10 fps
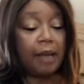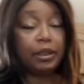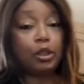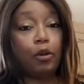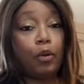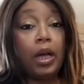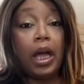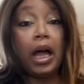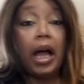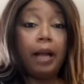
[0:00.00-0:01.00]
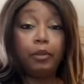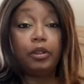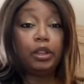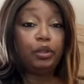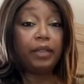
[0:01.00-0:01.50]
So I'm going to
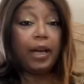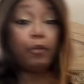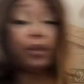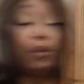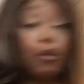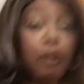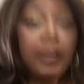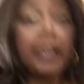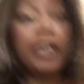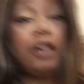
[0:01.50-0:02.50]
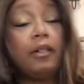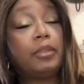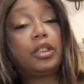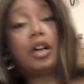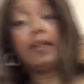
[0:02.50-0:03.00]
do that with you all right here. I'm
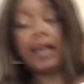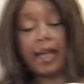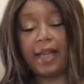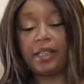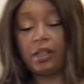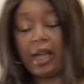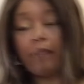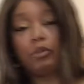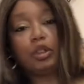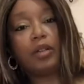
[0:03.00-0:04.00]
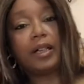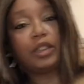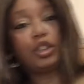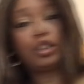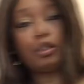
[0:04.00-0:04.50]
sorry I was trying to
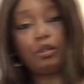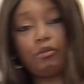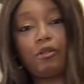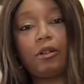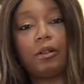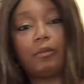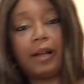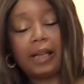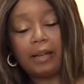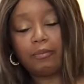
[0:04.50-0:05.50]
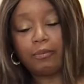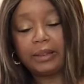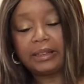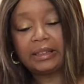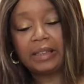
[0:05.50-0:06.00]
show you all while I was
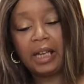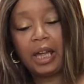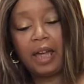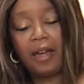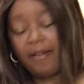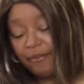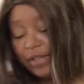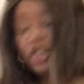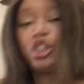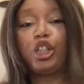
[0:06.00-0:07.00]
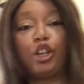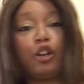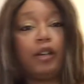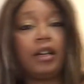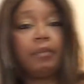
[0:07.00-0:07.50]
finishing her
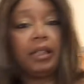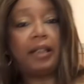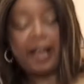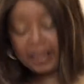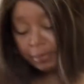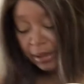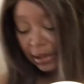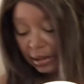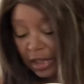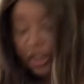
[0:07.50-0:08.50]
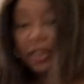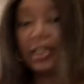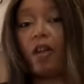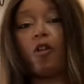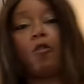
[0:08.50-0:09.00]
up, the last bit of touches, I
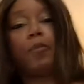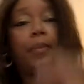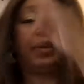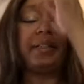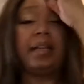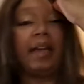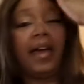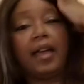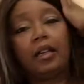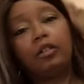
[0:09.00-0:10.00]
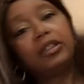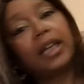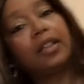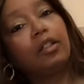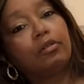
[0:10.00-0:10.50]
hope, but then I had a little
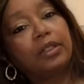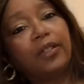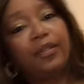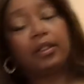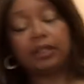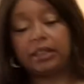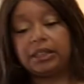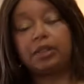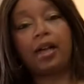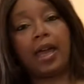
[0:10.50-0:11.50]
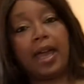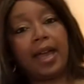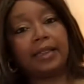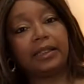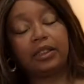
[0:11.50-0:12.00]
technical difficulty, so I had
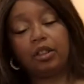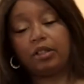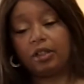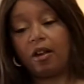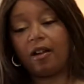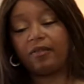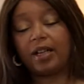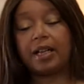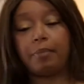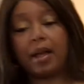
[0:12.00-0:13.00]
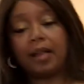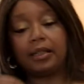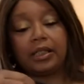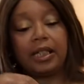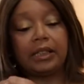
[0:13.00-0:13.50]
to turn it off. I
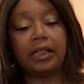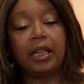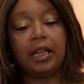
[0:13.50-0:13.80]
apologize.